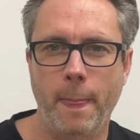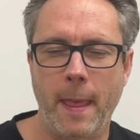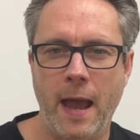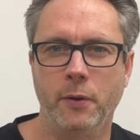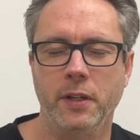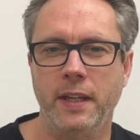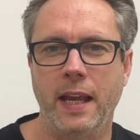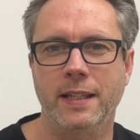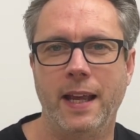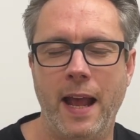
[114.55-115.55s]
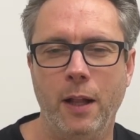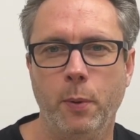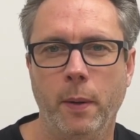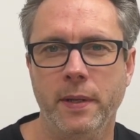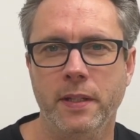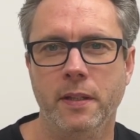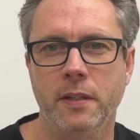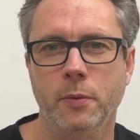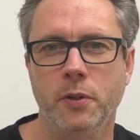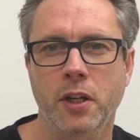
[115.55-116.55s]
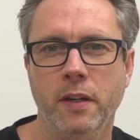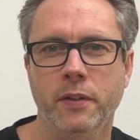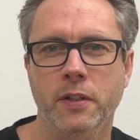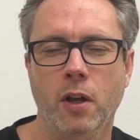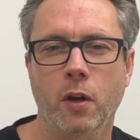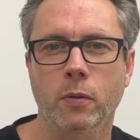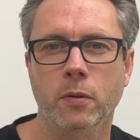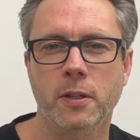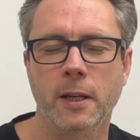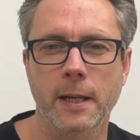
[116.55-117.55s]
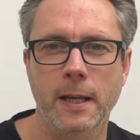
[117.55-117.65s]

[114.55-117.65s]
how can data help our business to achieve its goals?